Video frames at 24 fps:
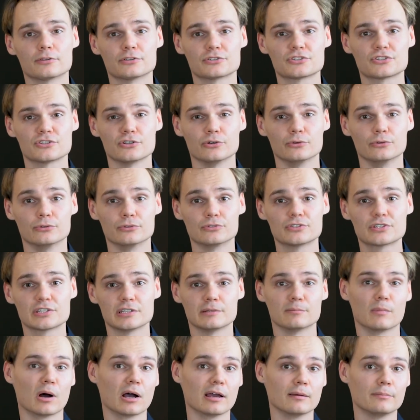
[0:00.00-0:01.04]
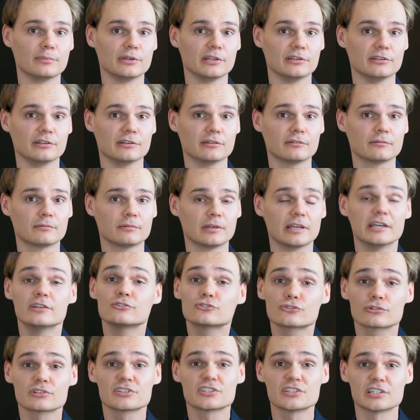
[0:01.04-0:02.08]
the snooze, in my opinion,
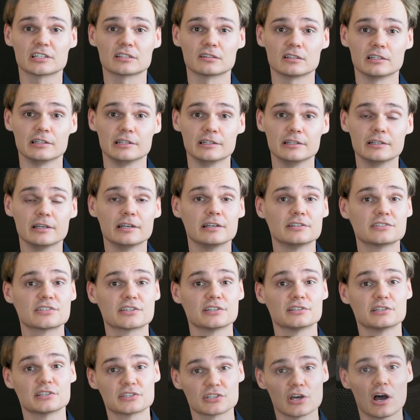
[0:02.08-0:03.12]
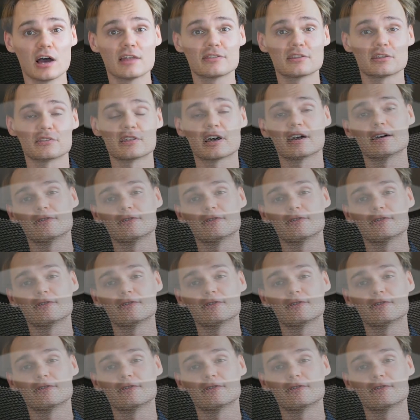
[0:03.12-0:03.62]
interestingly, is the design that they